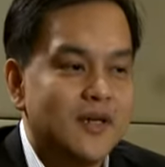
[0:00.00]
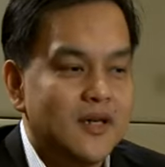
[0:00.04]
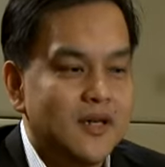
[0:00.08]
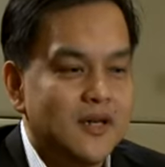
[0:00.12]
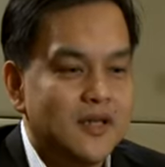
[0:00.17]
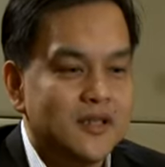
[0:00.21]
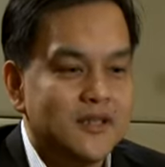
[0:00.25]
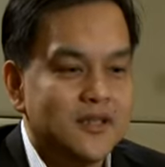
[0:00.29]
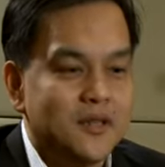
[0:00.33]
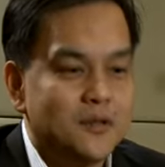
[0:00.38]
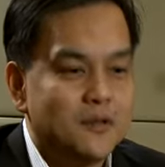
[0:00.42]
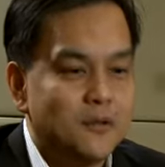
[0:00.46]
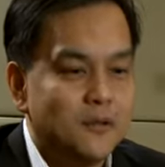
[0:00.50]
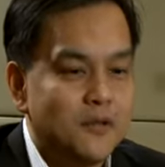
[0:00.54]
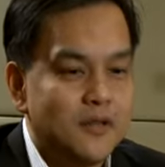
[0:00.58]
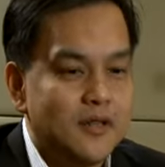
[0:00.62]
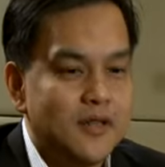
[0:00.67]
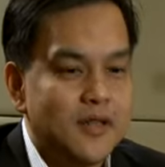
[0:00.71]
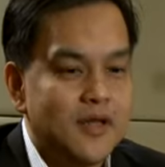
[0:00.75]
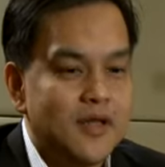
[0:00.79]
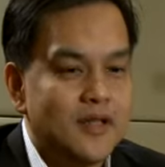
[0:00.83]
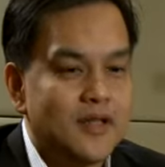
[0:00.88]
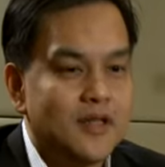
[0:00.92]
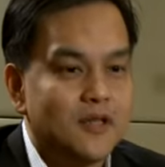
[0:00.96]
It's a good
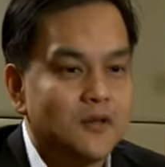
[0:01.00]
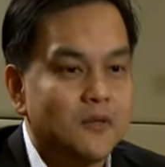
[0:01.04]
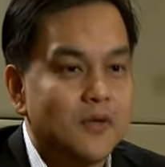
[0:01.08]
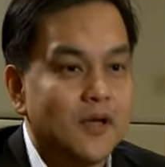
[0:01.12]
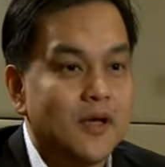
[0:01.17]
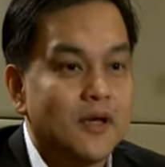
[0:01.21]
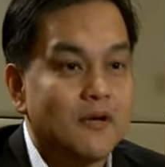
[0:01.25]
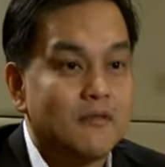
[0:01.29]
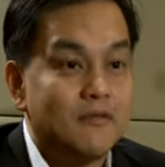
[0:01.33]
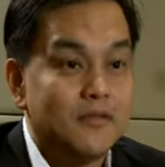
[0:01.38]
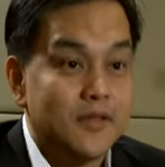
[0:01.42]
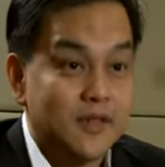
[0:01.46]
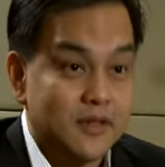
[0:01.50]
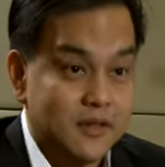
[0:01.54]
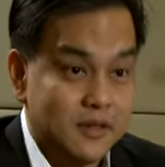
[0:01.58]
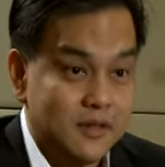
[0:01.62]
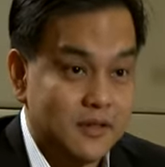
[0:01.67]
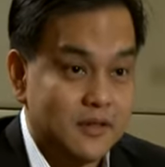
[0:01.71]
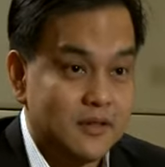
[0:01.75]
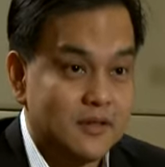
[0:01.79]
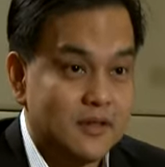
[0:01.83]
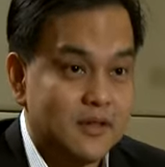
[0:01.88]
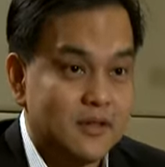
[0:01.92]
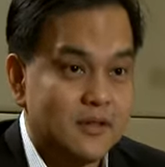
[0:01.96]
thing that we have
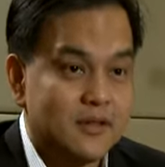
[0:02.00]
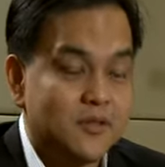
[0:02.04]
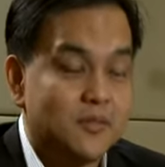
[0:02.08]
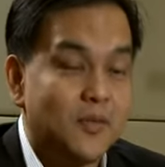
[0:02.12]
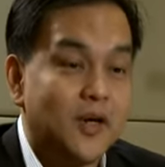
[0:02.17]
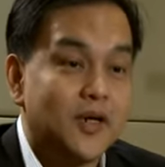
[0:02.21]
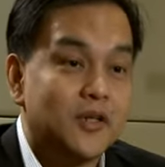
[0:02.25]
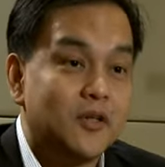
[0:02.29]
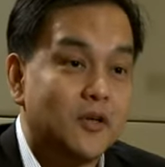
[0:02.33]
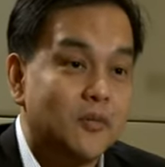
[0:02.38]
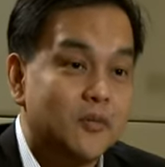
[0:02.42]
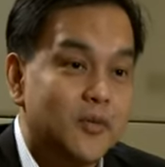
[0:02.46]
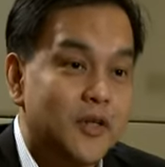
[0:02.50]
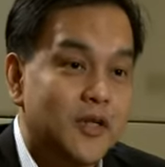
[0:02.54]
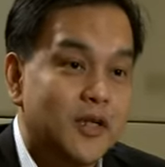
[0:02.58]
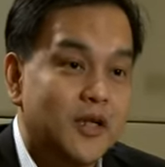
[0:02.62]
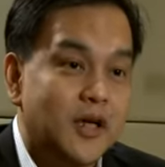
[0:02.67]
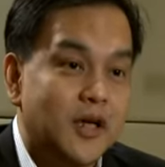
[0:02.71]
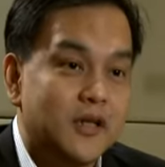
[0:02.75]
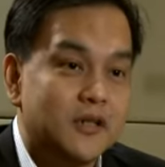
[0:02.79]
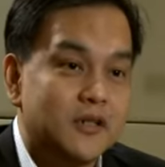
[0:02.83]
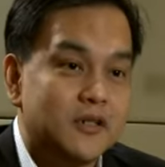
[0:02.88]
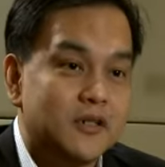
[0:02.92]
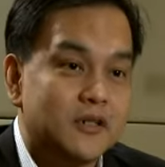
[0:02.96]
this smart
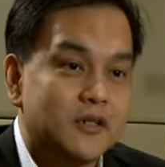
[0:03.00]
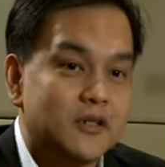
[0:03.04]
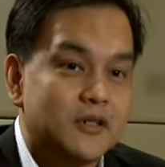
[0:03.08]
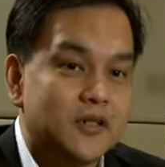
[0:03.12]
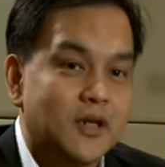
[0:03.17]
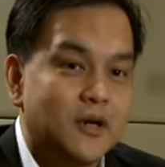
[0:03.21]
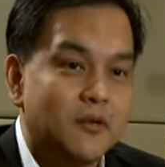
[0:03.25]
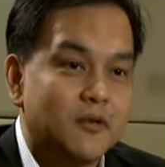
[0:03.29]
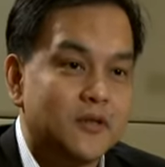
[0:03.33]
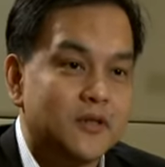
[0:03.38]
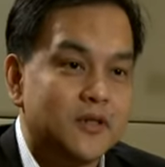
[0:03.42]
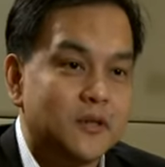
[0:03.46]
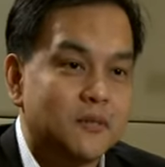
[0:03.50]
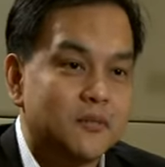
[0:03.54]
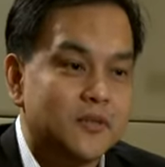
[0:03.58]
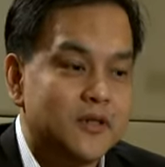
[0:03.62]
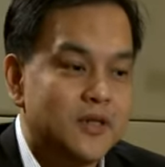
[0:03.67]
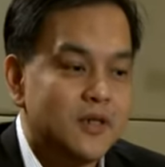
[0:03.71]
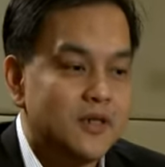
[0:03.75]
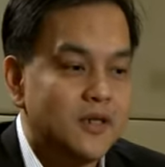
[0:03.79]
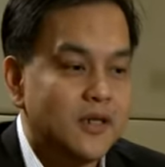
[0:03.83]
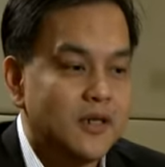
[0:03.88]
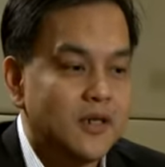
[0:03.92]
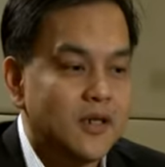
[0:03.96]
communications as our
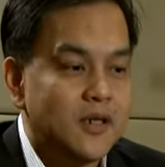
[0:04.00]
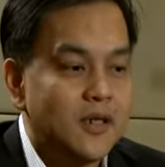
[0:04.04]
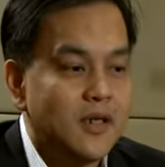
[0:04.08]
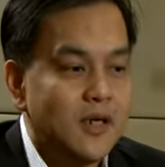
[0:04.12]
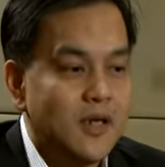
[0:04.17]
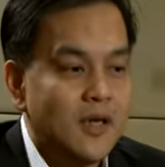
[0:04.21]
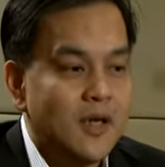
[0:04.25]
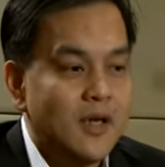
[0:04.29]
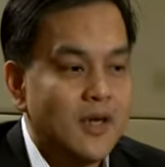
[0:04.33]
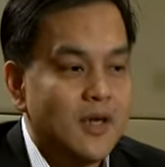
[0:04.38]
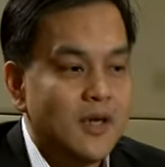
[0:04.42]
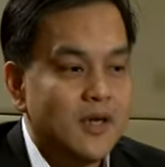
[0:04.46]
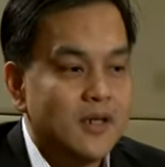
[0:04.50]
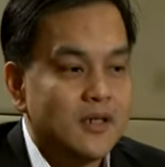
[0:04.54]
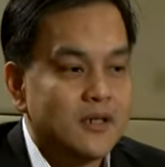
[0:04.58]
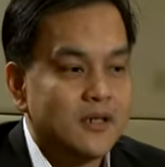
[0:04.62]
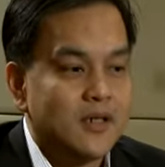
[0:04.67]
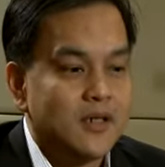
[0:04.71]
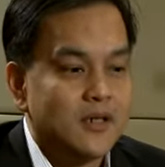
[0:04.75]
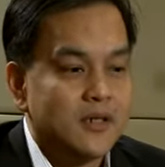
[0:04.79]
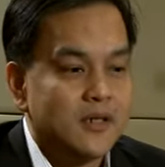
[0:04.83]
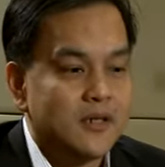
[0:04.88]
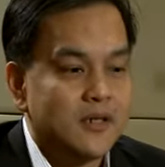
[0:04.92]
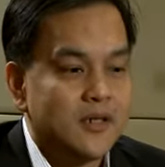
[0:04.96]
subsidiary, such